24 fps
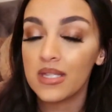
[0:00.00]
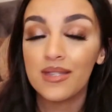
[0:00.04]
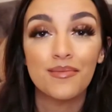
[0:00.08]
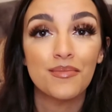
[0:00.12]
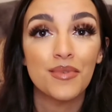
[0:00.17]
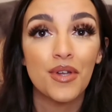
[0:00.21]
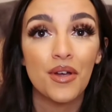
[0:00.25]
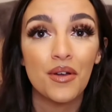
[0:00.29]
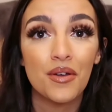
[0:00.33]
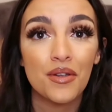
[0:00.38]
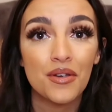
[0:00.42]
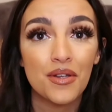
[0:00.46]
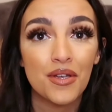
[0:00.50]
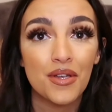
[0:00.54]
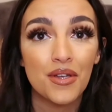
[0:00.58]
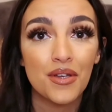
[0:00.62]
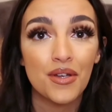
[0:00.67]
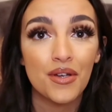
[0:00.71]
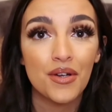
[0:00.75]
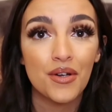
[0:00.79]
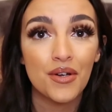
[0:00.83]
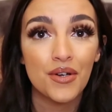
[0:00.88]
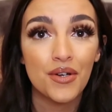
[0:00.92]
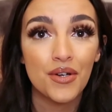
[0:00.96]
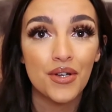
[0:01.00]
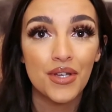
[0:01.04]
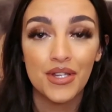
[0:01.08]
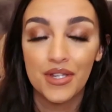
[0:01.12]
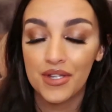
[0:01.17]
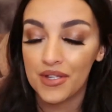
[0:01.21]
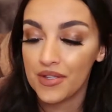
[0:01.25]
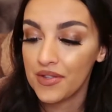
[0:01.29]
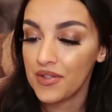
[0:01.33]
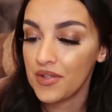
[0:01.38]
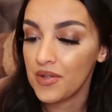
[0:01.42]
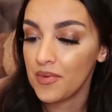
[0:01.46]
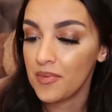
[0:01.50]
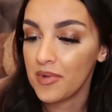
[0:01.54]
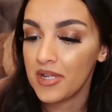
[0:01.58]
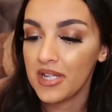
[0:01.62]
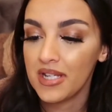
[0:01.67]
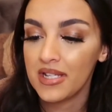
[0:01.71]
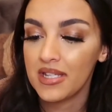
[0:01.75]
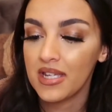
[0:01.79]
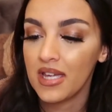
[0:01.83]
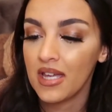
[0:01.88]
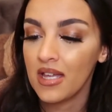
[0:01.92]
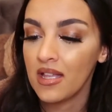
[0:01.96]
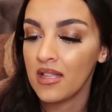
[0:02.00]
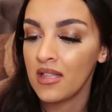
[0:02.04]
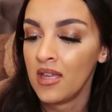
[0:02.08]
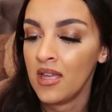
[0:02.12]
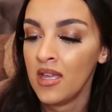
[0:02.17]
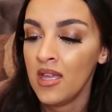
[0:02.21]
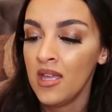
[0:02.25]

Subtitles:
I'm not gonna go into super detail,